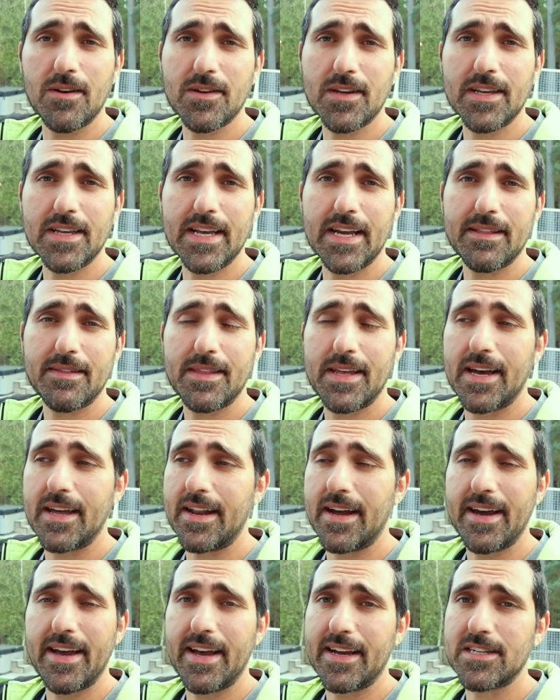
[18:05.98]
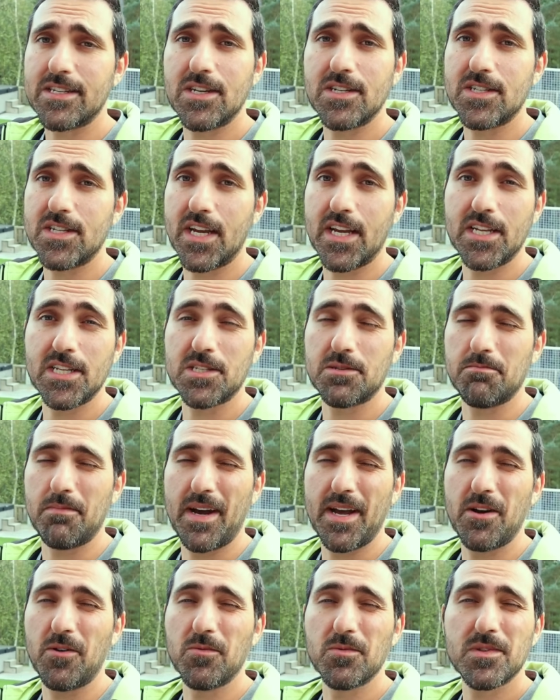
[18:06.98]
looking at that, I actually changed
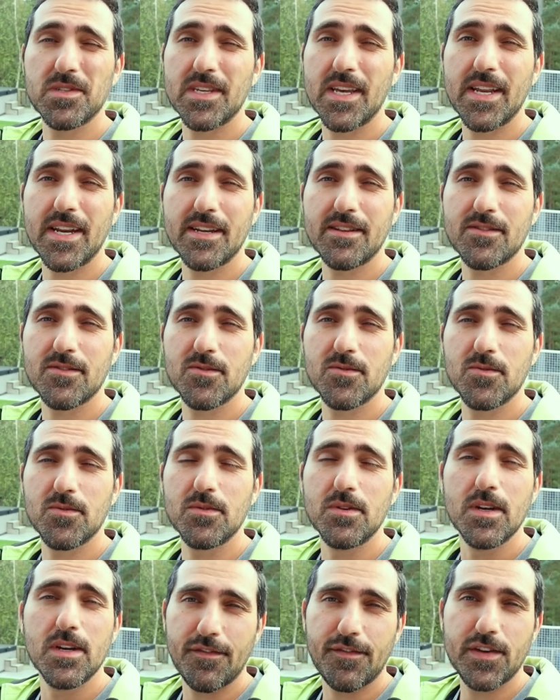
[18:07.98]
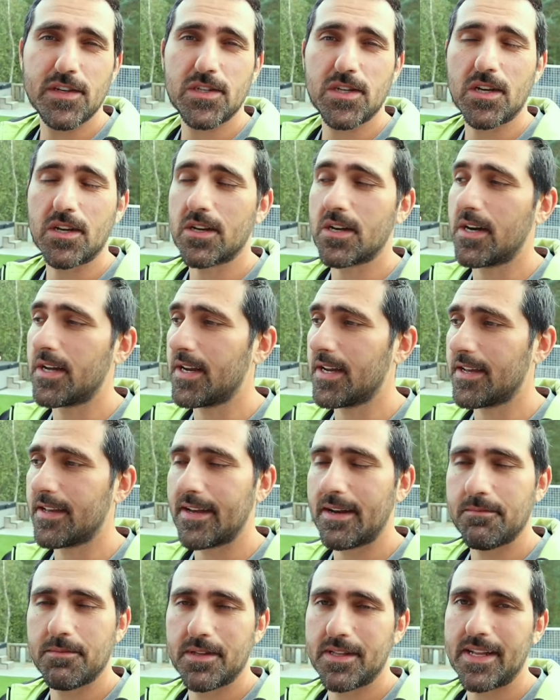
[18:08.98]
my own setting to efficient cutting.
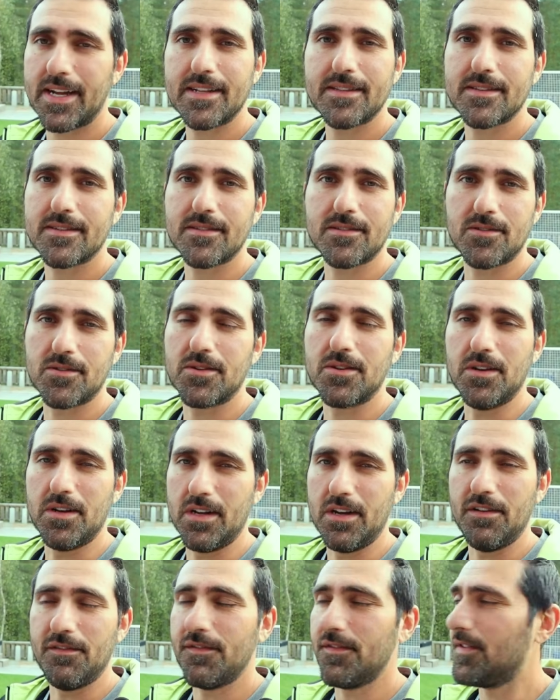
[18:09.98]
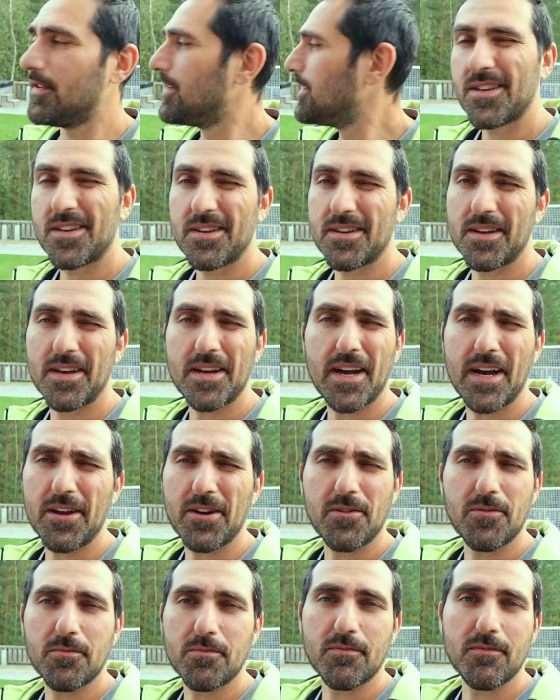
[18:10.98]
I mean, that's good enough. I
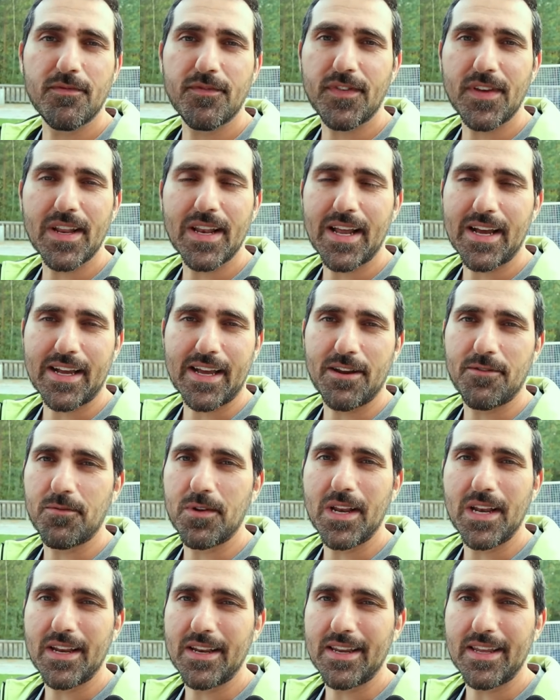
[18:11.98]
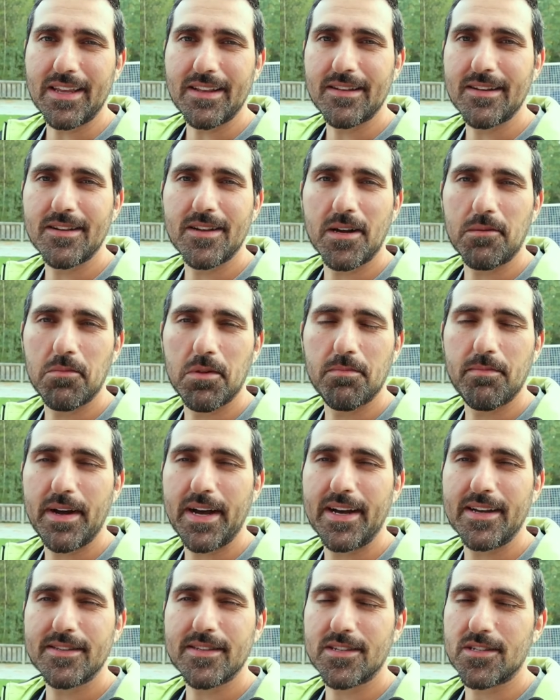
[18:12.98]
don't feel like I really need the double
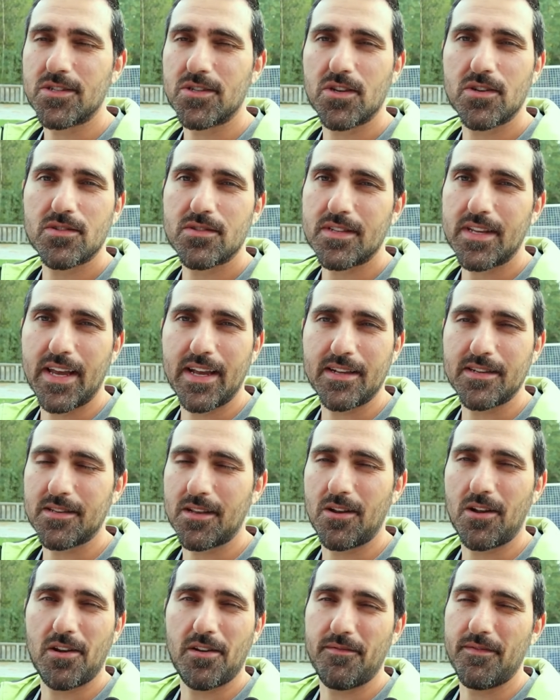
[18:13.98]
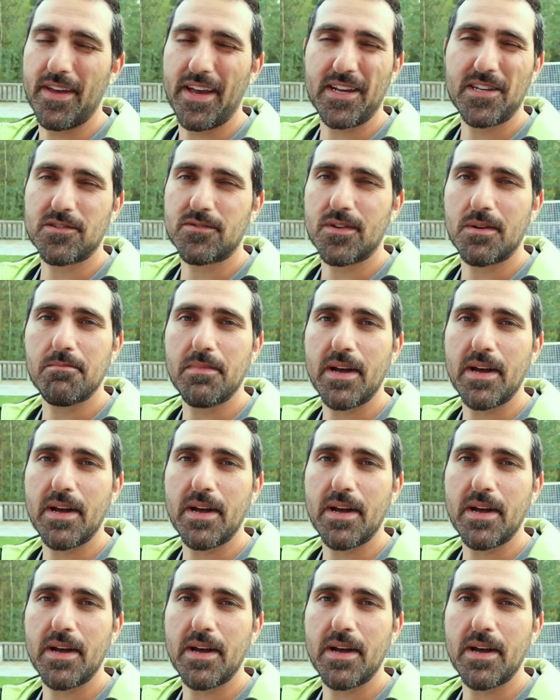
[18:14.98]
pass. It just takes a lot of extra